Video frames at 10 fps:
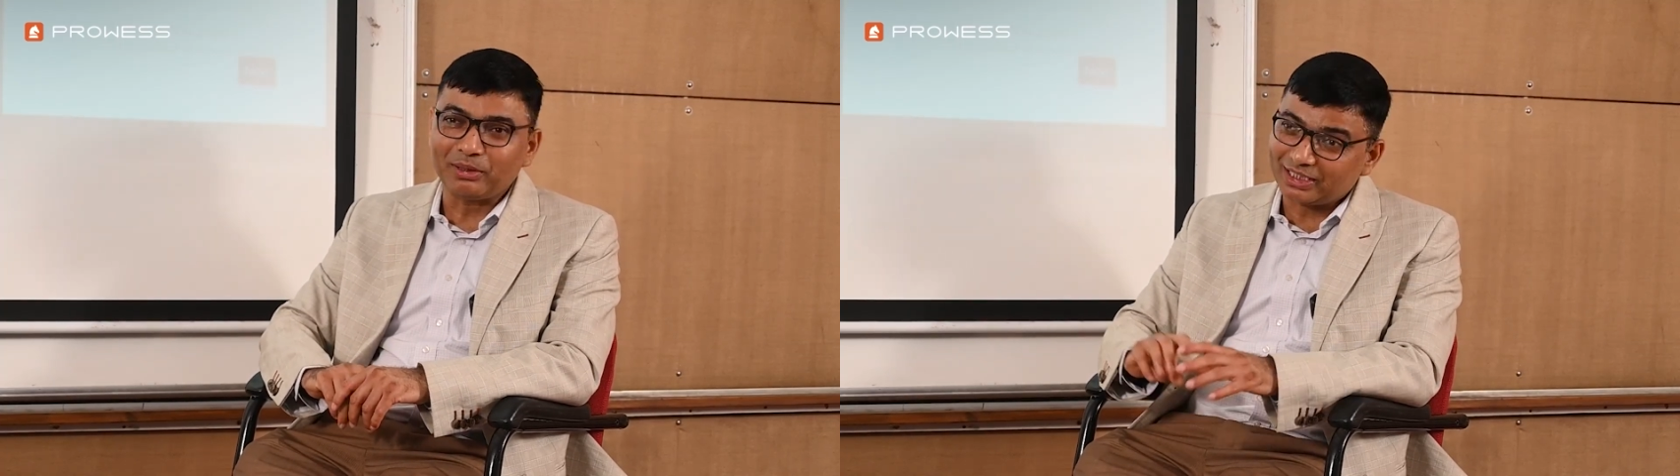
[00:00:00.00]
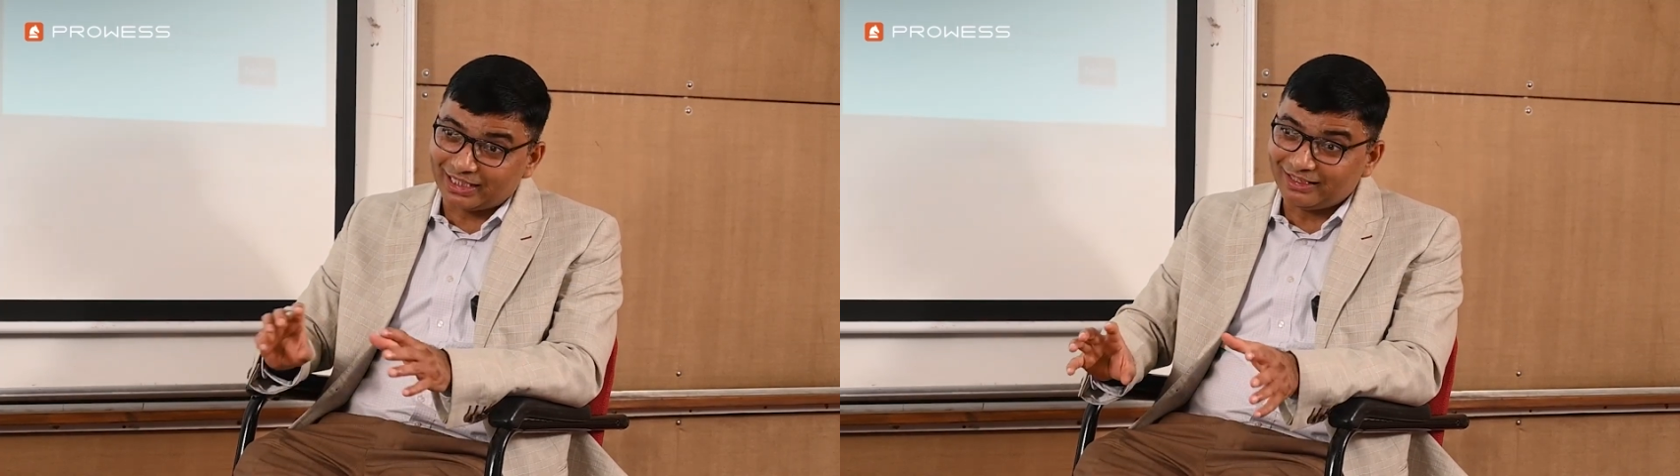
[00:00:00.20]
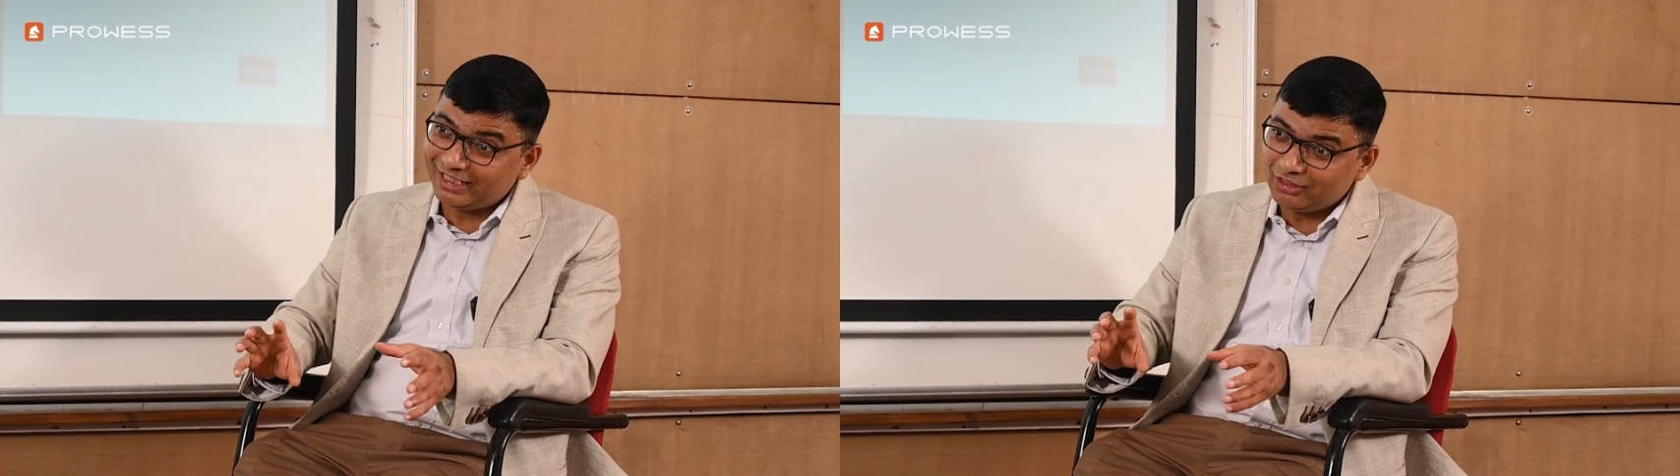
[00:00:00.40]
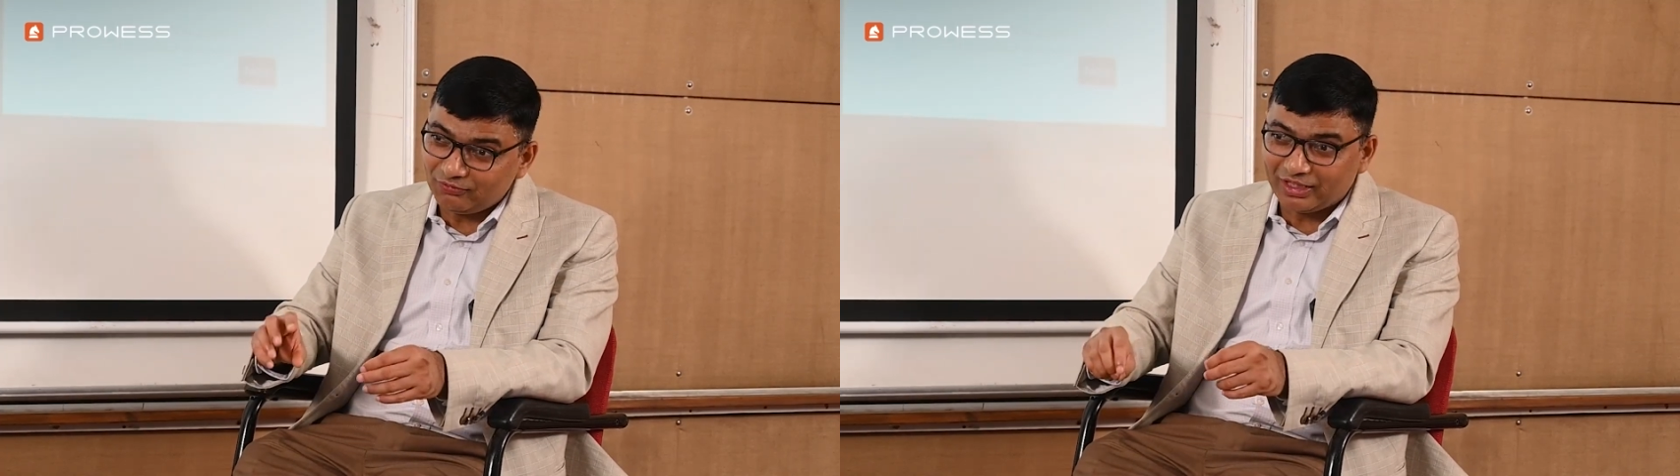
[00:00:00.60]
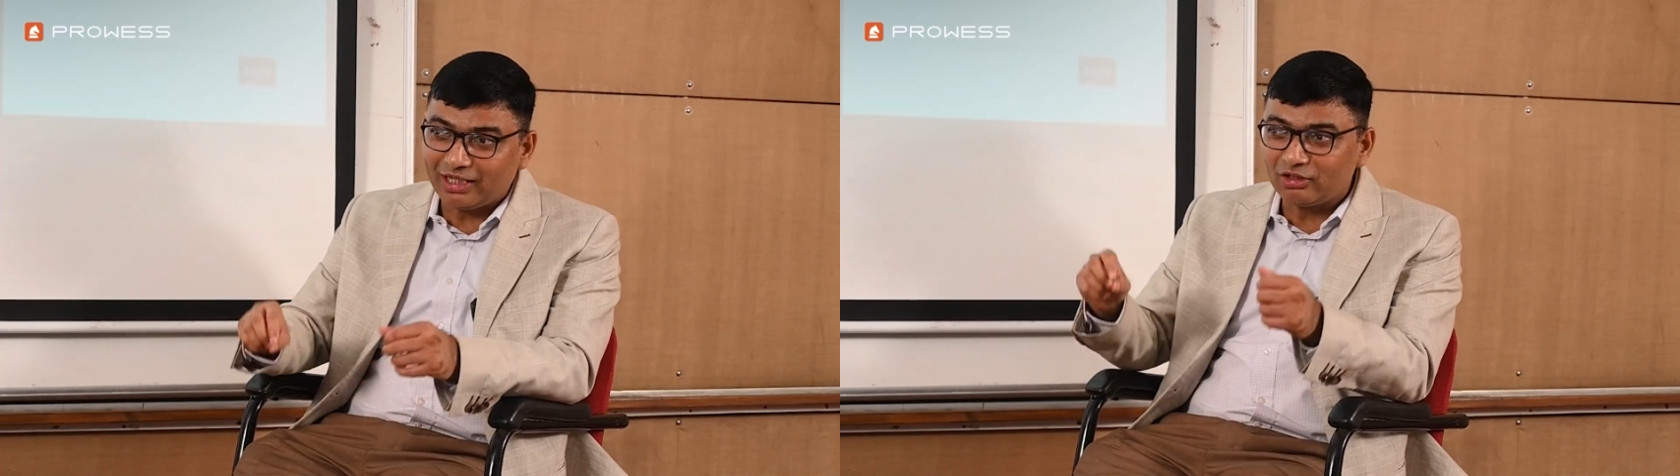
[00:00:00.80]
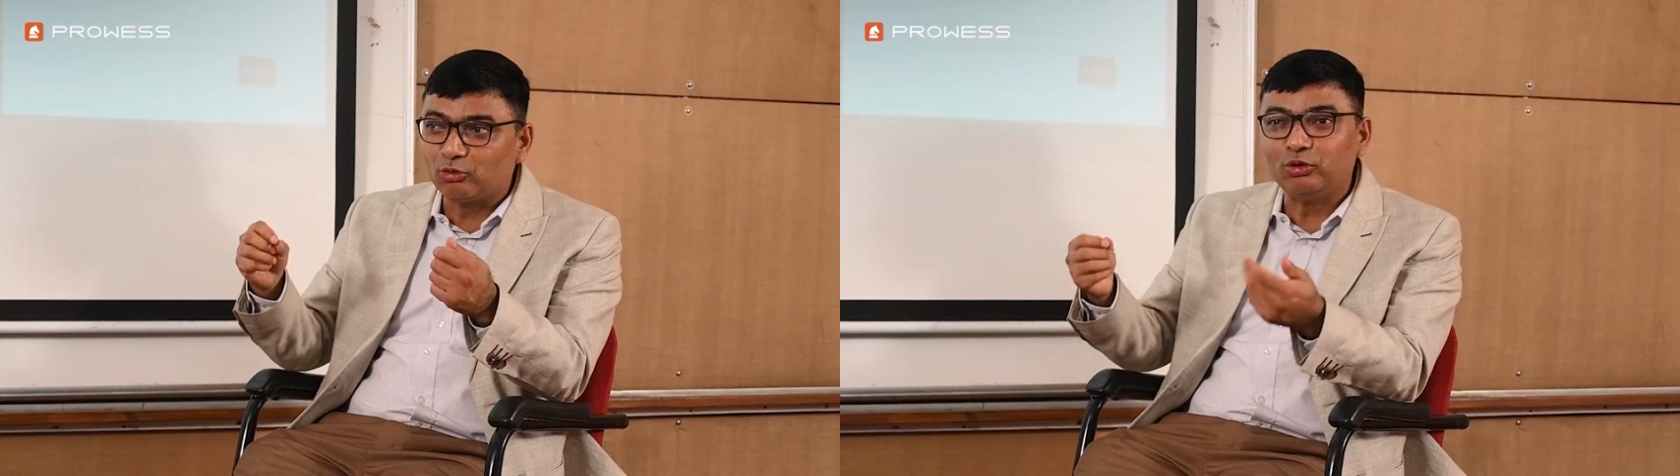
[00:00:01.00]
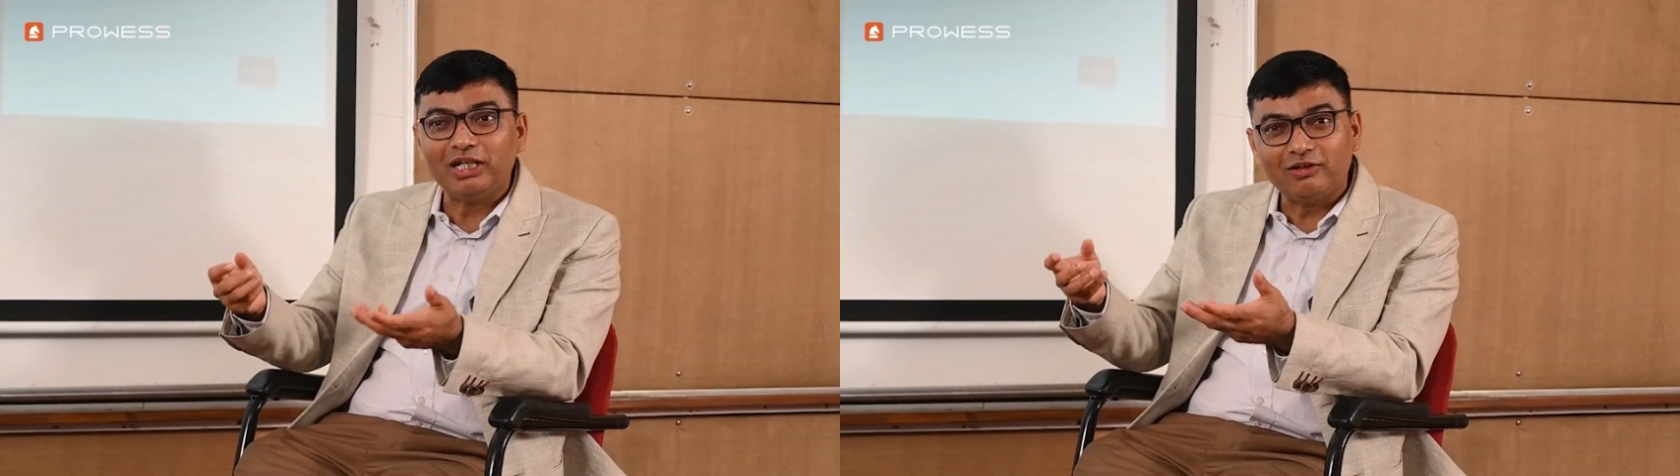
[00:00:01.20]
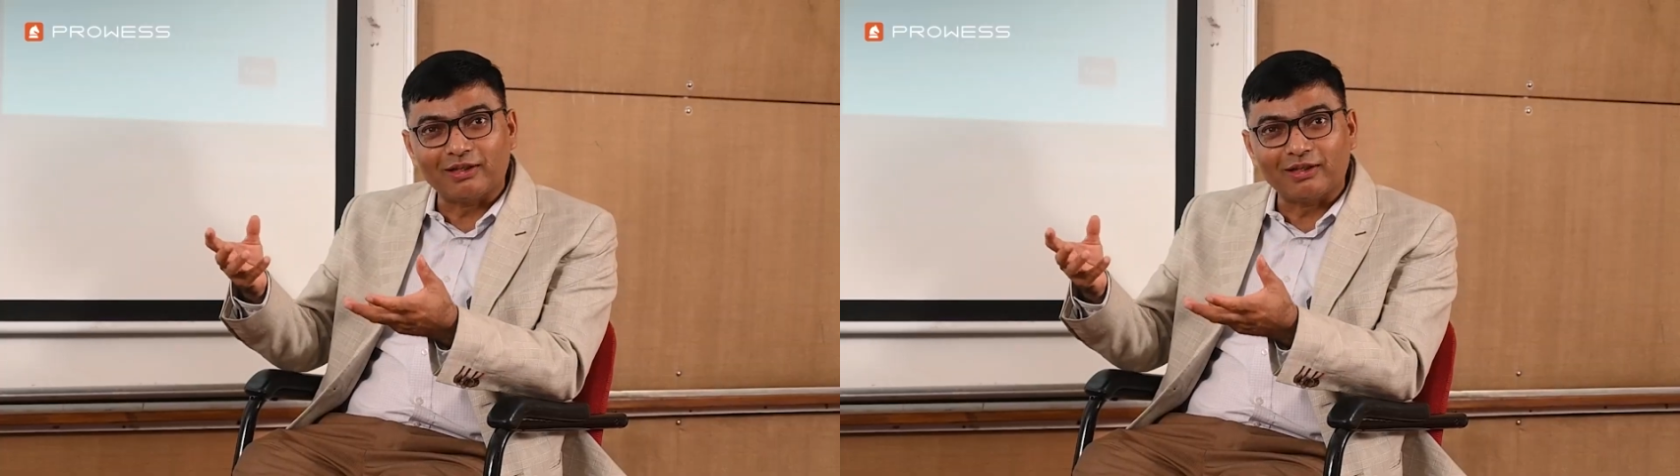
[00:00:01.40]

But at the end of the day, you need